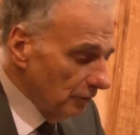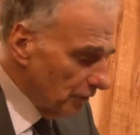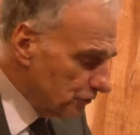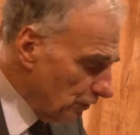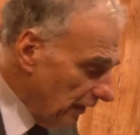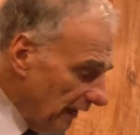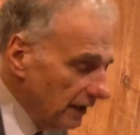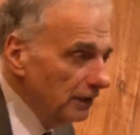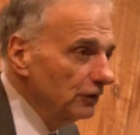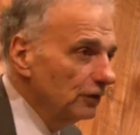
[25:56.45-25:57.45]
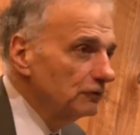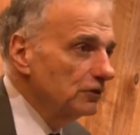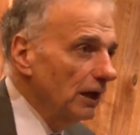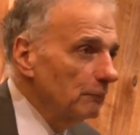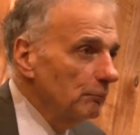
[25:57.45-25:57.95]
The shenanigans of
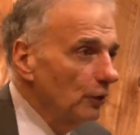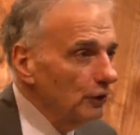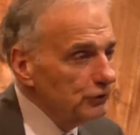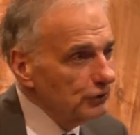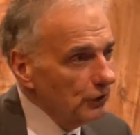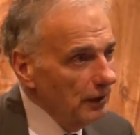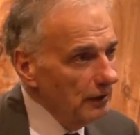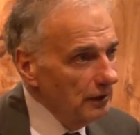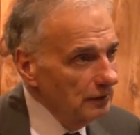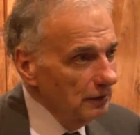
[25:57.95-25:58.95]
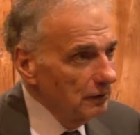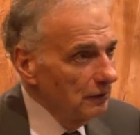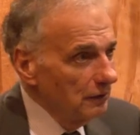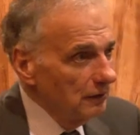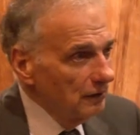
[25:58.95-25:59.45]
Jeb Bush and
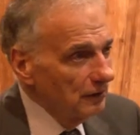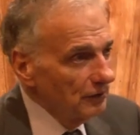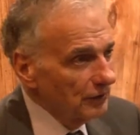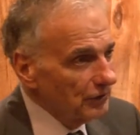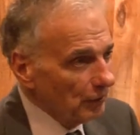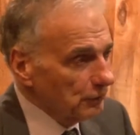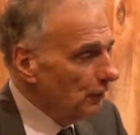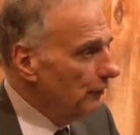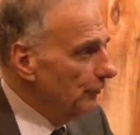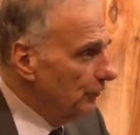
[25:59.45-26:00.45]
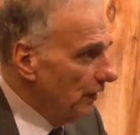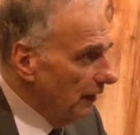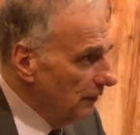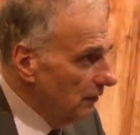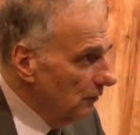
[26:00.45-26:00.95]
the Secretary of
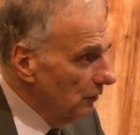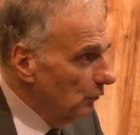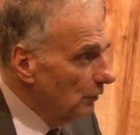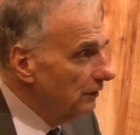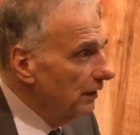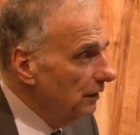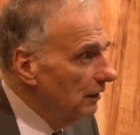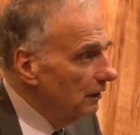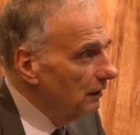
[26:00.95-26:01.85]
State with the,